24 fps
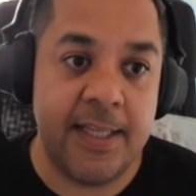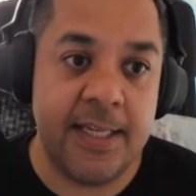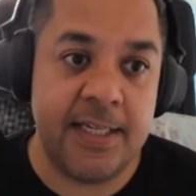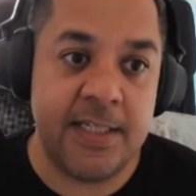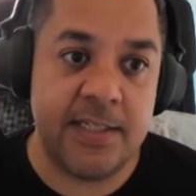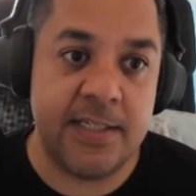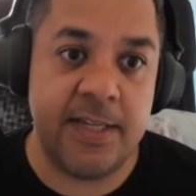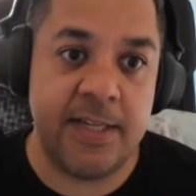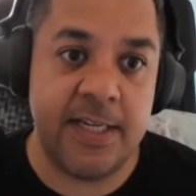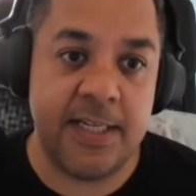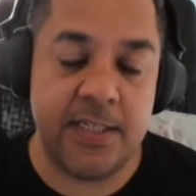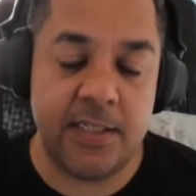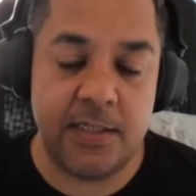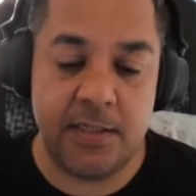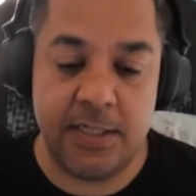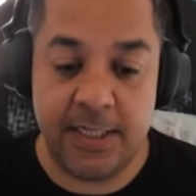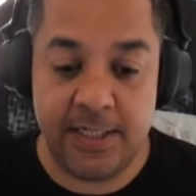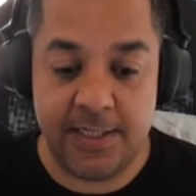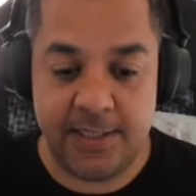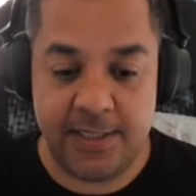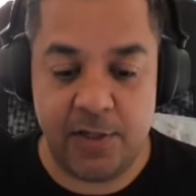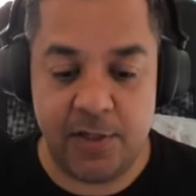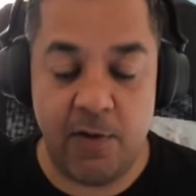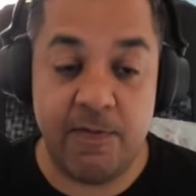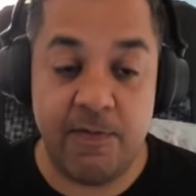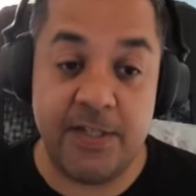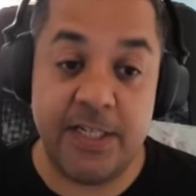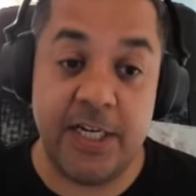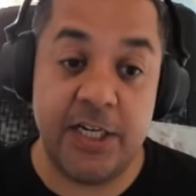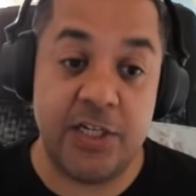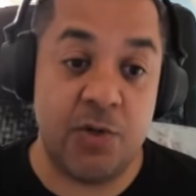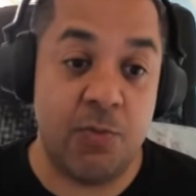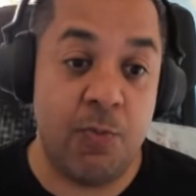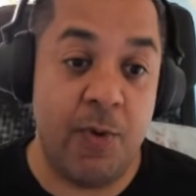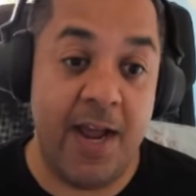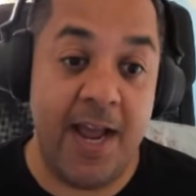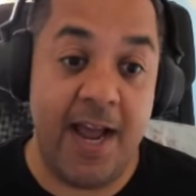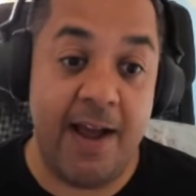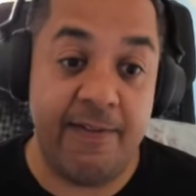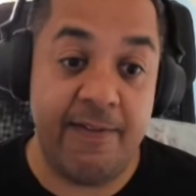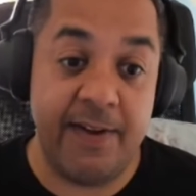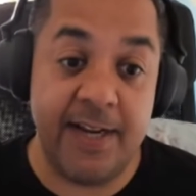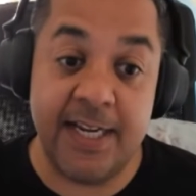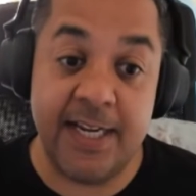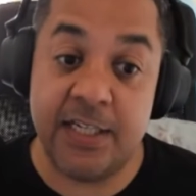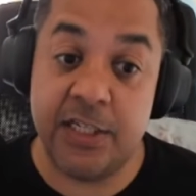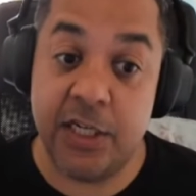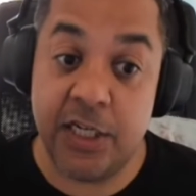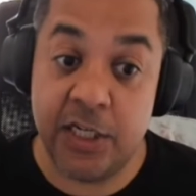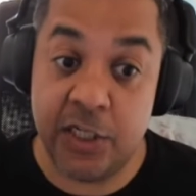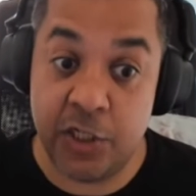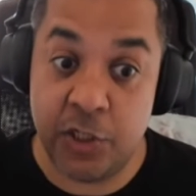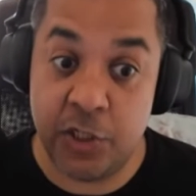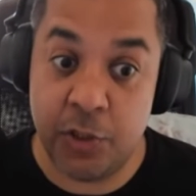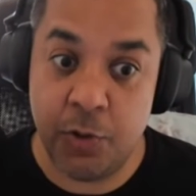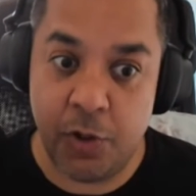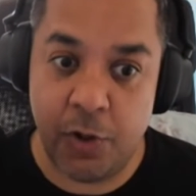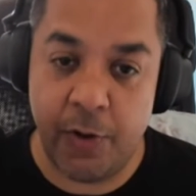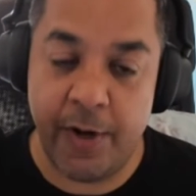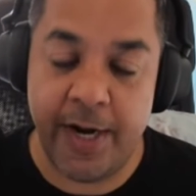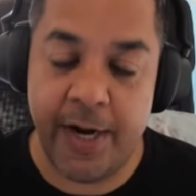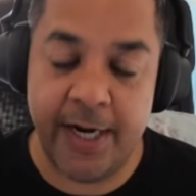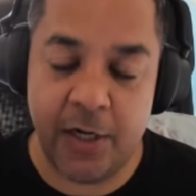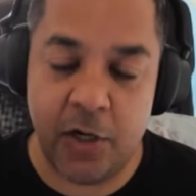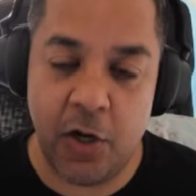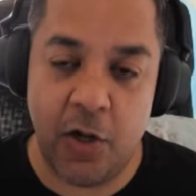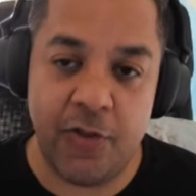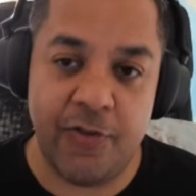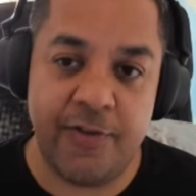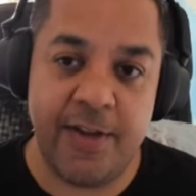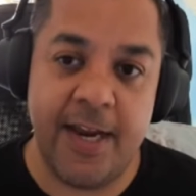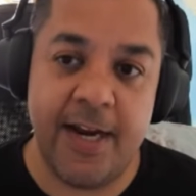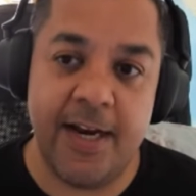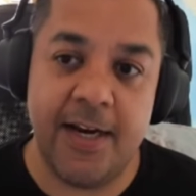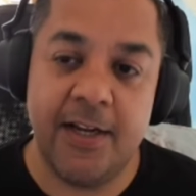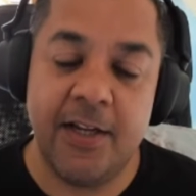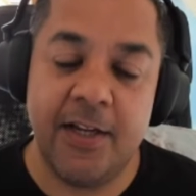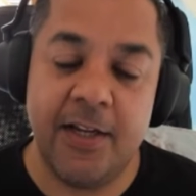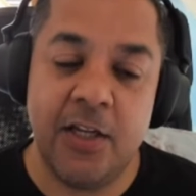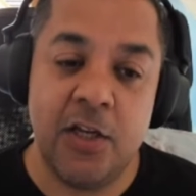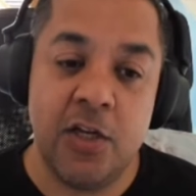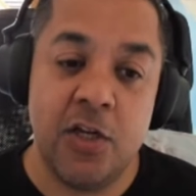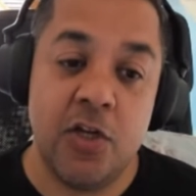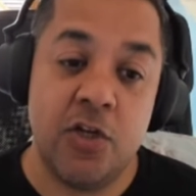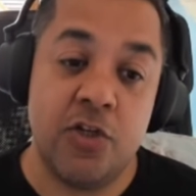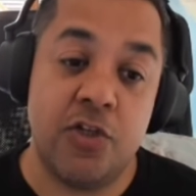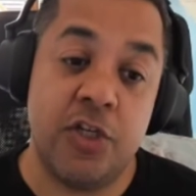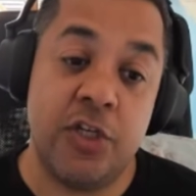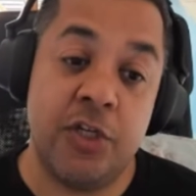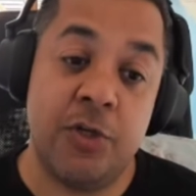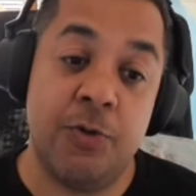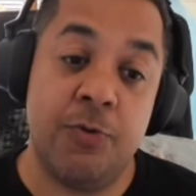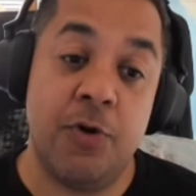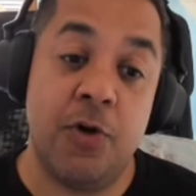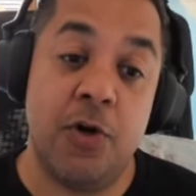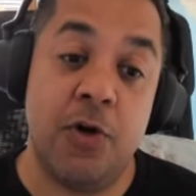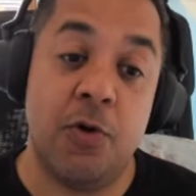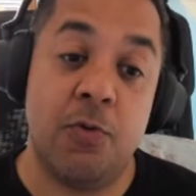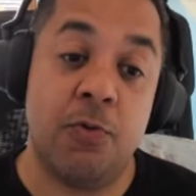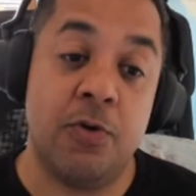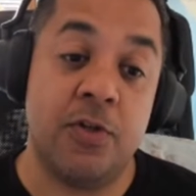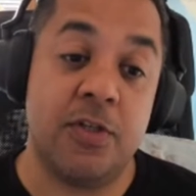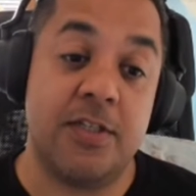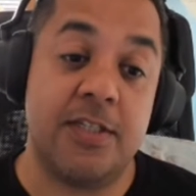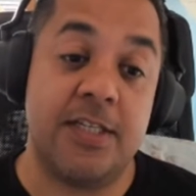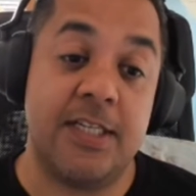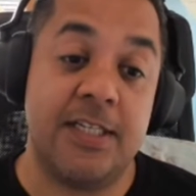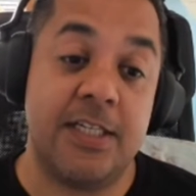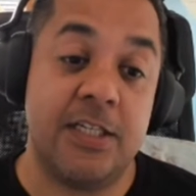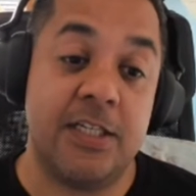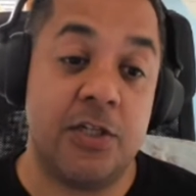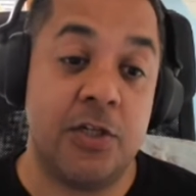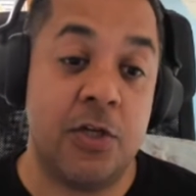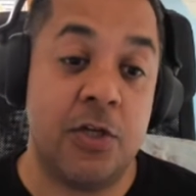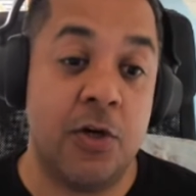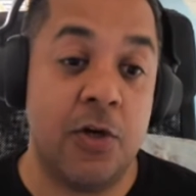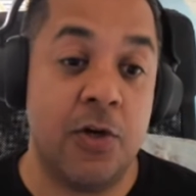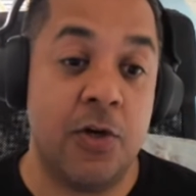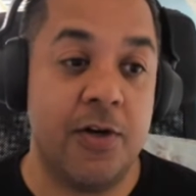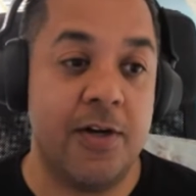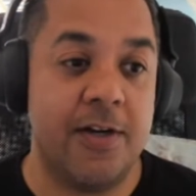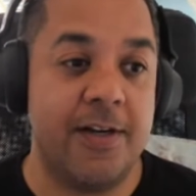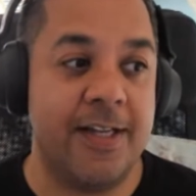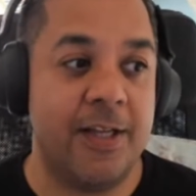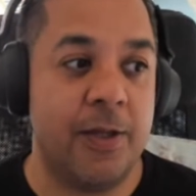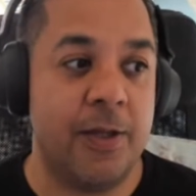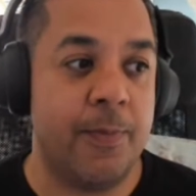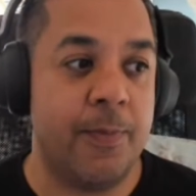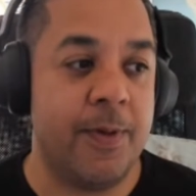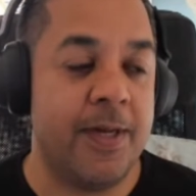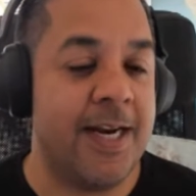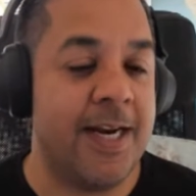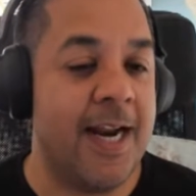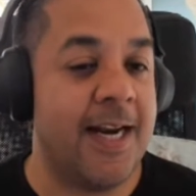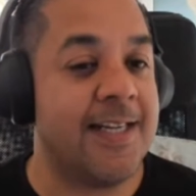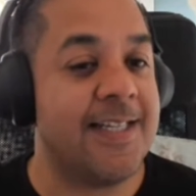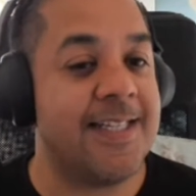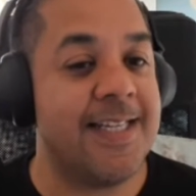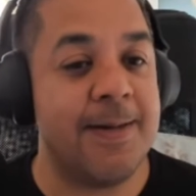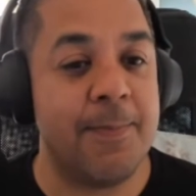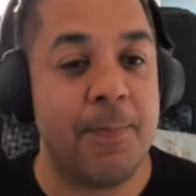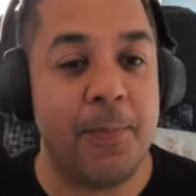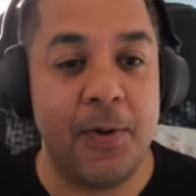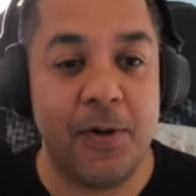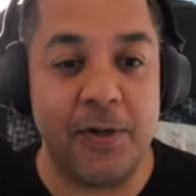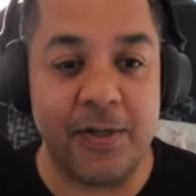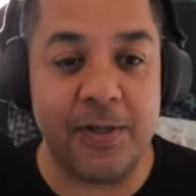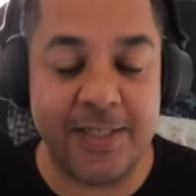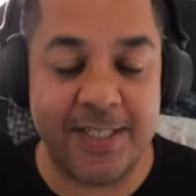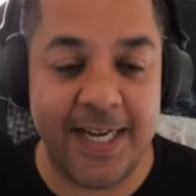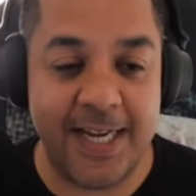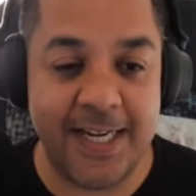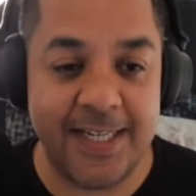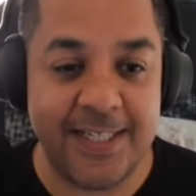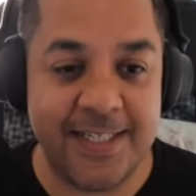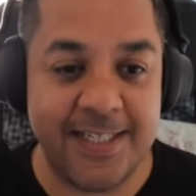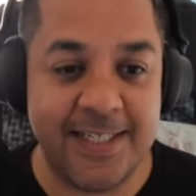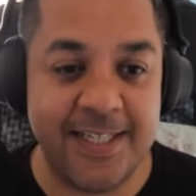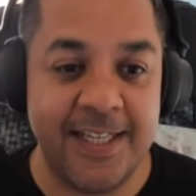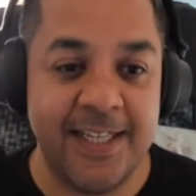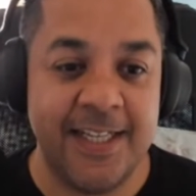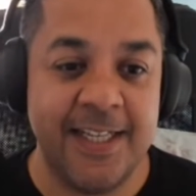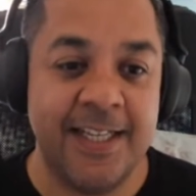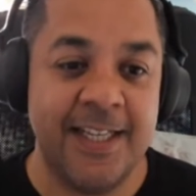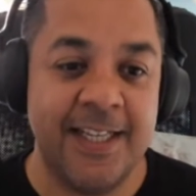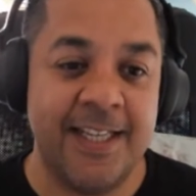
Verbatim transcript: This conversation we're having is you creating content. So once this is done, there'll be an editing process.